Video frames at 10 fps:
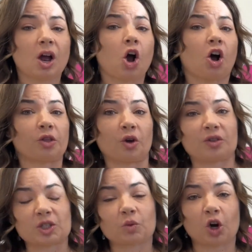although
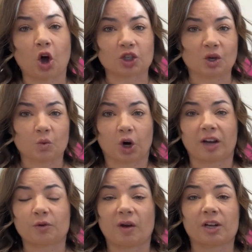this would also work if
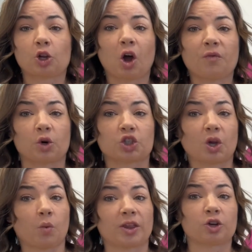you have a Glowforge. So
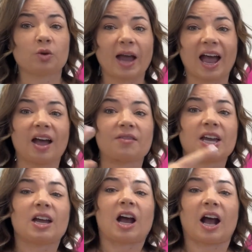whether you have
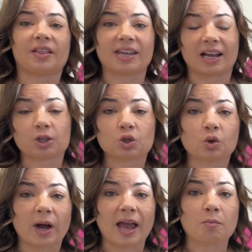uh, the xTool
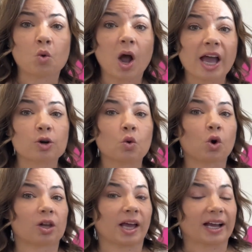M one or
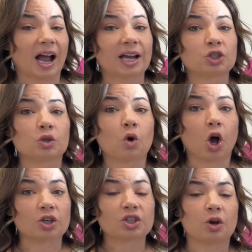like I do,
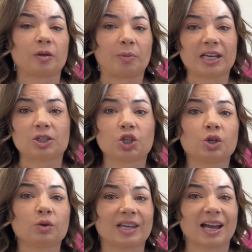also the P two,
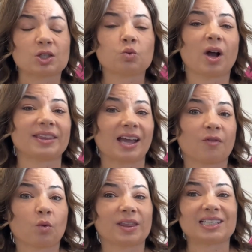the S one, the F
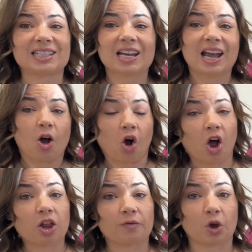one, the D,
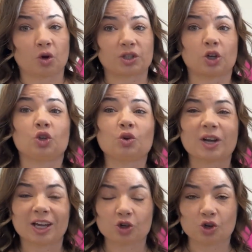all of those, you
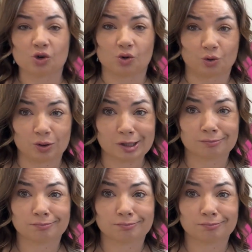can use